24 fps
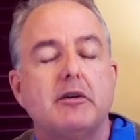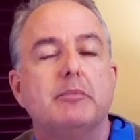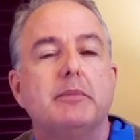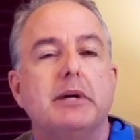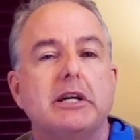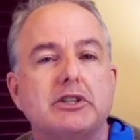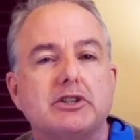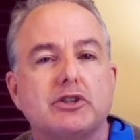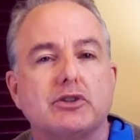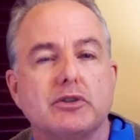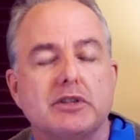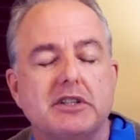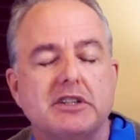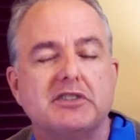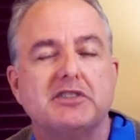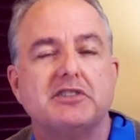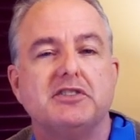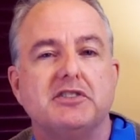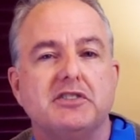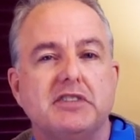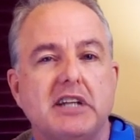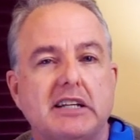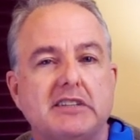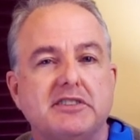Make sure this
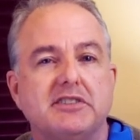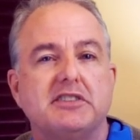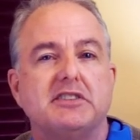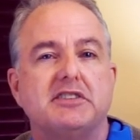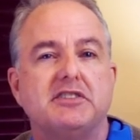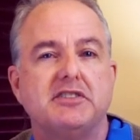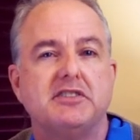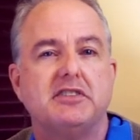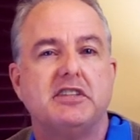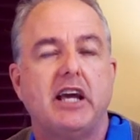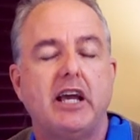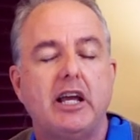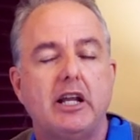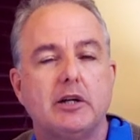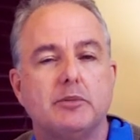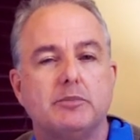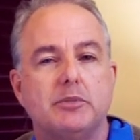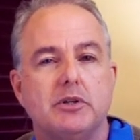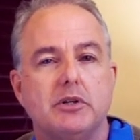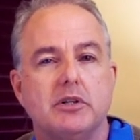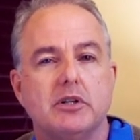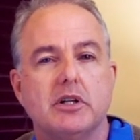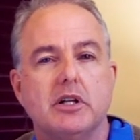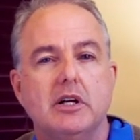is a
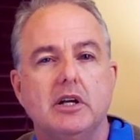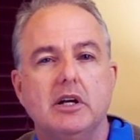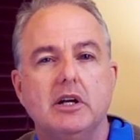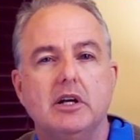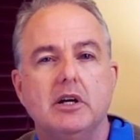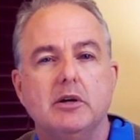sustainable